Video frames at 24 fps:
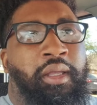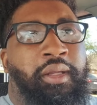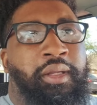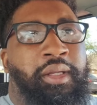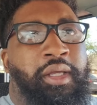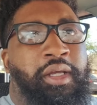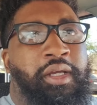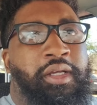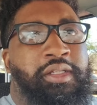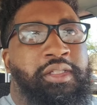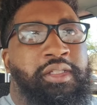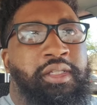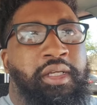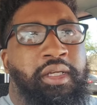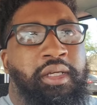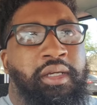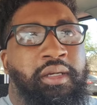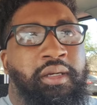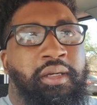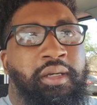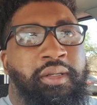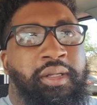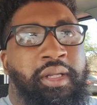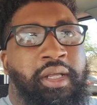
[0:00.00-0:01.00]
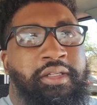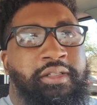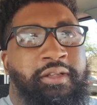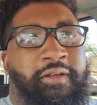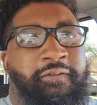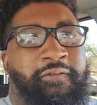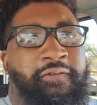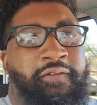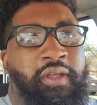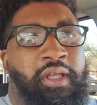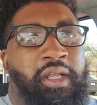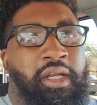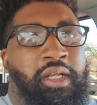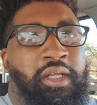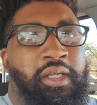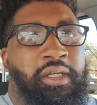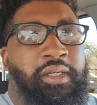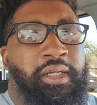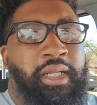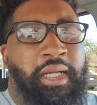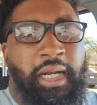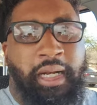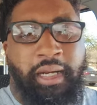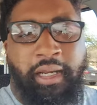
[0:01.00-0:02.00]
there's a
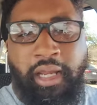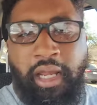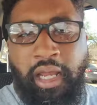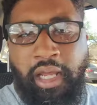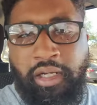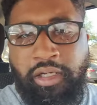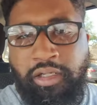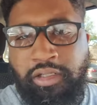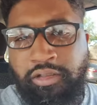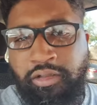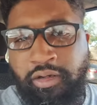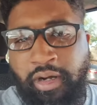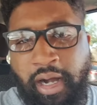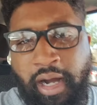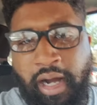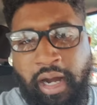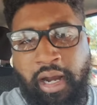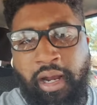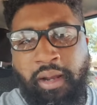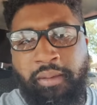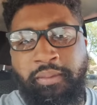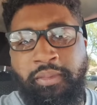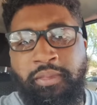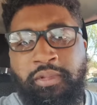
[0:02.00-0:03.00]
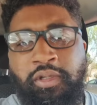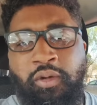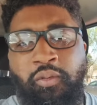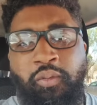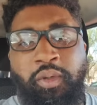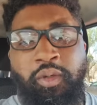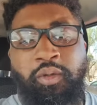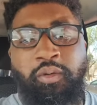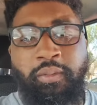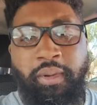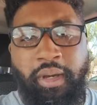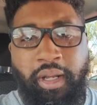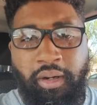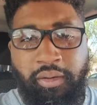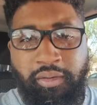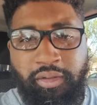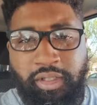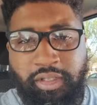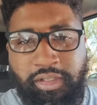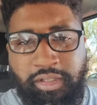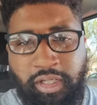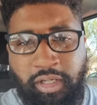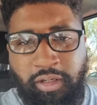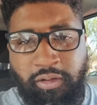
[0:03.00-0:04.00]
feeling that I can't describe to when you bet on
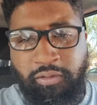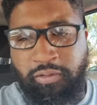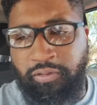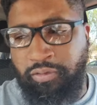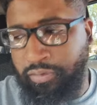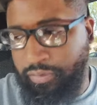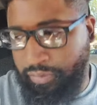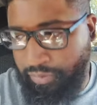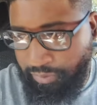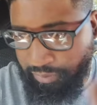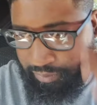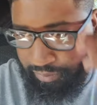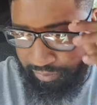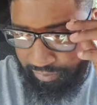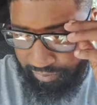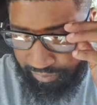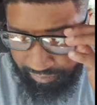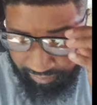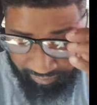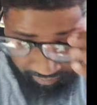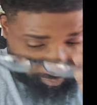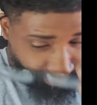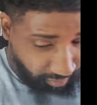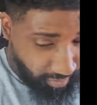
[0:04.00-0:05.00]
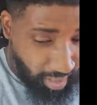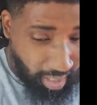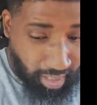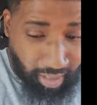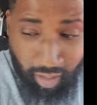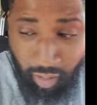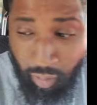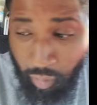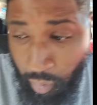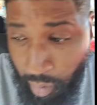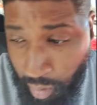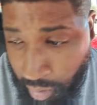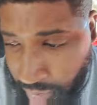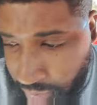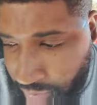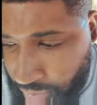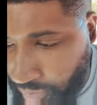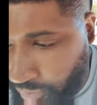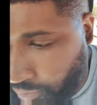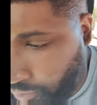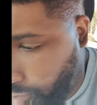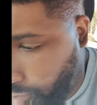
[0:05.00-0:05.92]
yourself and it works.